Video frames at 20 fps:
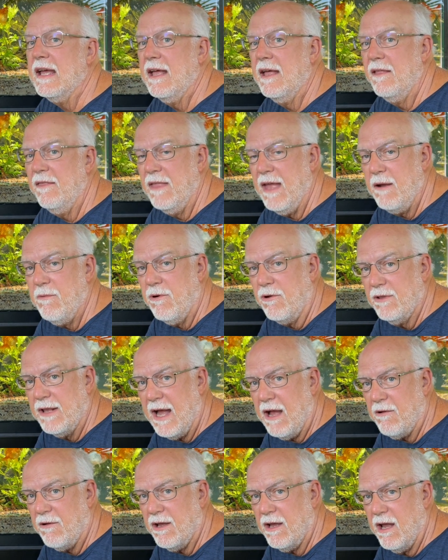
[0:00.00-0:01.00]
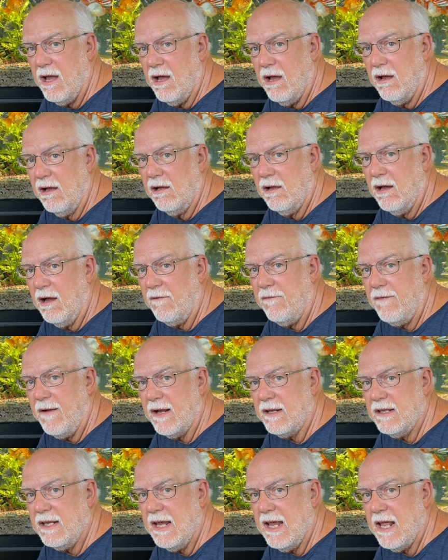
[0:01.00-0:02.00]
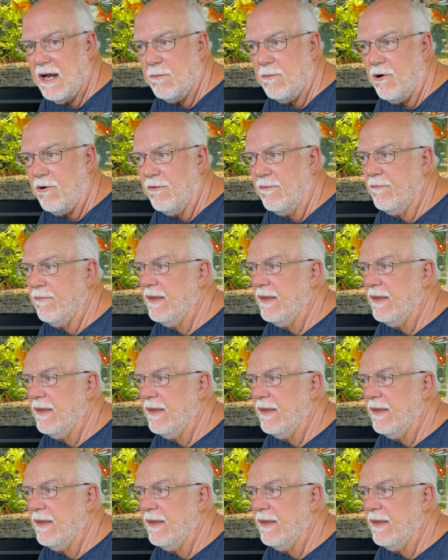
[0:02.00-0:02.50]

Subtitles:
They will now affect the animal.